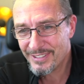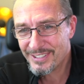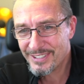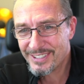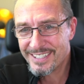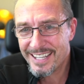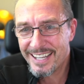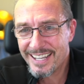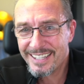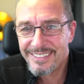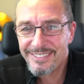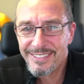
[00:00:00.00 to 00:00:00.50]
a
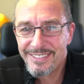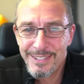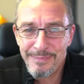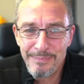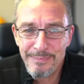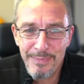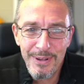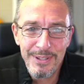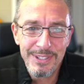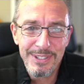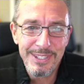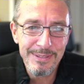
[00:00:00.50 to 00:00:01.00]
sudden
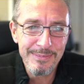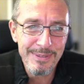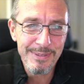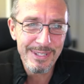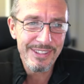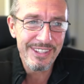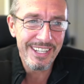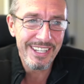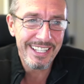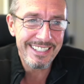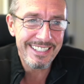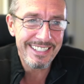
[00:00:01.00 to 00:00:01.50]
responsible
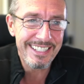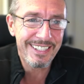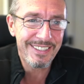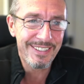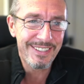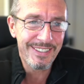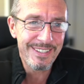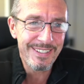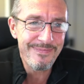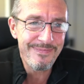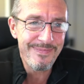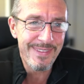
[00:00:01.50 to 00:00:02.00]
that she
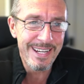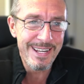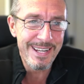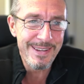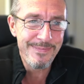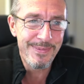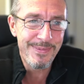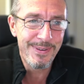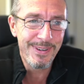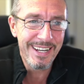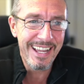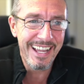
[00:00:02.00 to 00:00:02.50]
couldn't
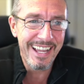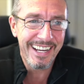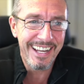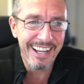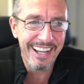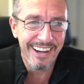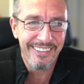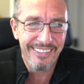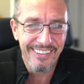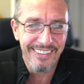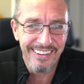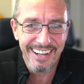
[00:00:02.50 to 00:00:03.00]
manipulate
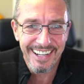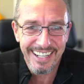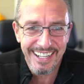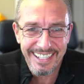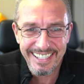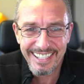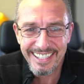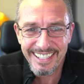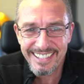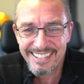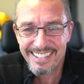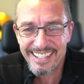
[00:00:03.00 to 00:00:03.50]
her
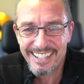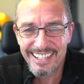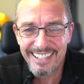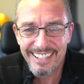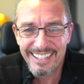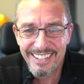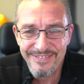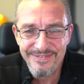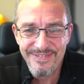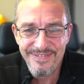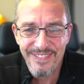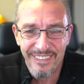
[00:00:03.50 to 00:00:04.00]
kids
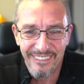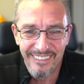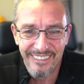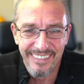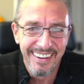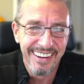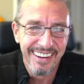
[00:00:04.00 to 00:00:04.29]
anymore.